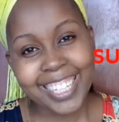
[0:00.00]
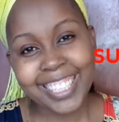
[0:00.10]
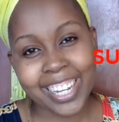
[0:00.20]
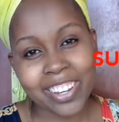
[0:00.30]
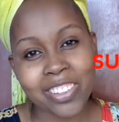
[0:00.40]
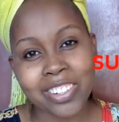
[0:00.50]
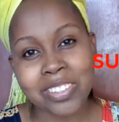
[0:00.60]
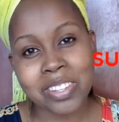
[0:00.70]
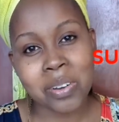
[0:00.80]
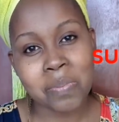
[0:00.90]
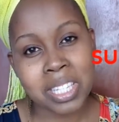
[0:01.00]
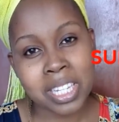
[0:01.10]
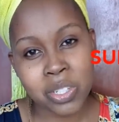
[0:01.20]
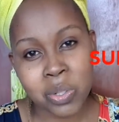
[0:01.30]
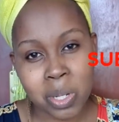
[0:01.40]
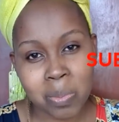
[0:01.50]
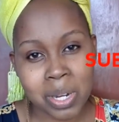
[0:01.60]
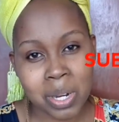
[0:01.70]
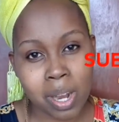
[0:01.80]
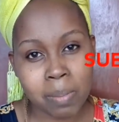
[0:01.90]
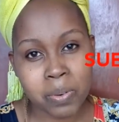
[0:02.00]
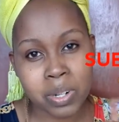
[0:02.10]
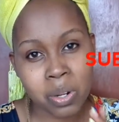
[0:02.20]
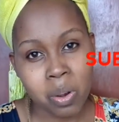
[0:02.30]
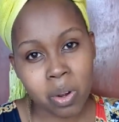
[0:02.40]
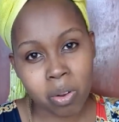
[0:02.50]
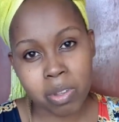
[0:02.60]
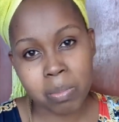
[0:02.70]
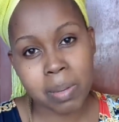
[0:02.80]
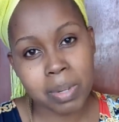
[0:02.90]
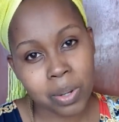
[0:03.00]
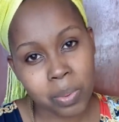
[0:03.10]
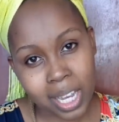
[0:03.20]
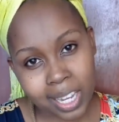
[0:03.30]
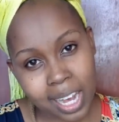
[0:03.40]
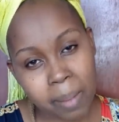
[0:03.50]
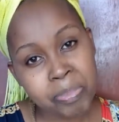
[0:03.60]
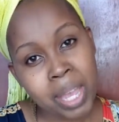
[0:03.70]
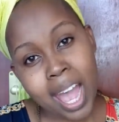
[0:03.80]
share your thoughts in the comment section down below. I'll be reading all of them kama kawaida.